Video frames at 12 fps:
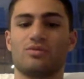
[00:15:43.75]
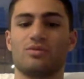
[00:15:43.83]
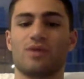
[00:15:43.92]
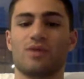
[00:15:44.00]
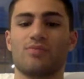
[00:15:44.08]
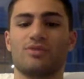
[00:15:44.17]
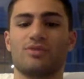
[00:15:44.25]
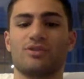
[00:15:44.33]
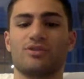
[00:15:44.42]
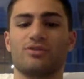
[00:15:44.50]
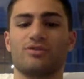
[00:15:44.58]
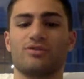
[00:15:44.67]
I'm pretty
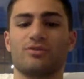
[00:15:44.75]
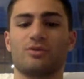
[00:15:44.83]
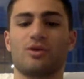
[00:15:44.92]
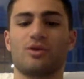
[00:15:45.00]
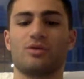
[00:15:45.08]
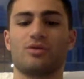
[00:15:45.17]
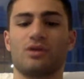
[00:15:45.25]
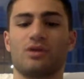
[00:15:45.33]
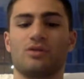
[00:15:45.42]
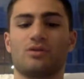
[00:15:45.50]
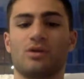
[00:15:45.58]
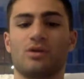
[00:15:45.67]
sure for on
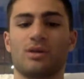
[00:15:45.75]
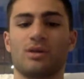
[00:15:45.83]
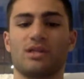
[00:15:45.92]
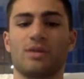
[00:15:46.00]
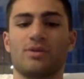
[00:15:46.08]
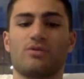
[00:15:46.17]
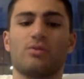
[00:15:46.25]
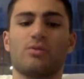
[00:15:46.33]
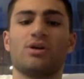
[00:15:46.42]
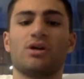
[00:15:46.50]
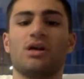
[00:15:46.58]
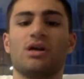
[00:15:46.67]
the topic of Roma,